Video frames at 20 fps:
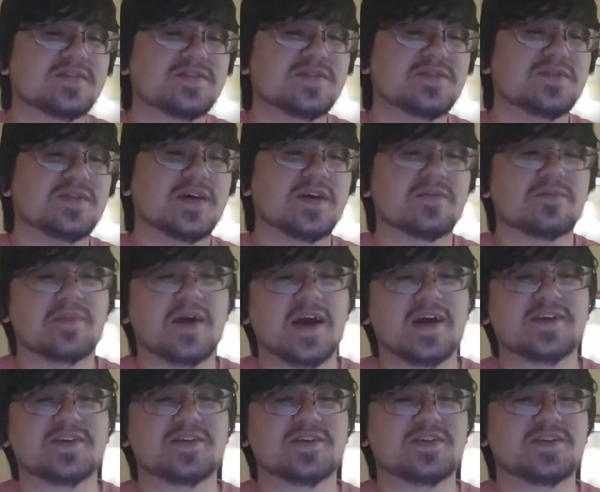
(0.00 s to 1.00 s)
to their
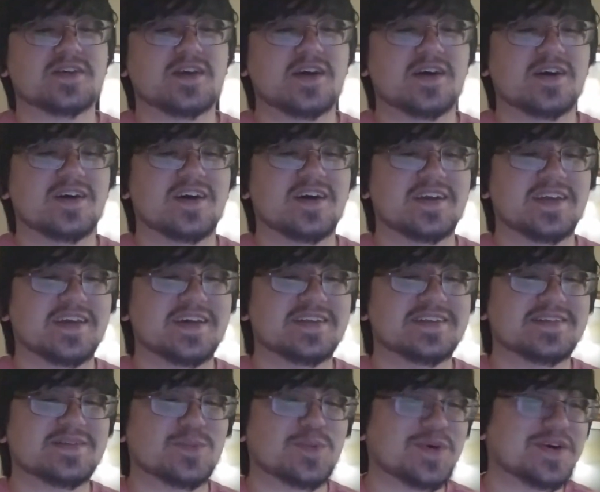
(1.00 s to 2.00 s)
match
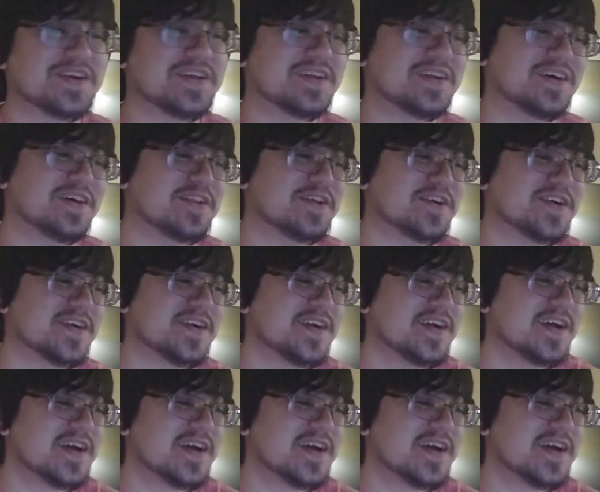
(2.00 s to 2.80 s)
against one another.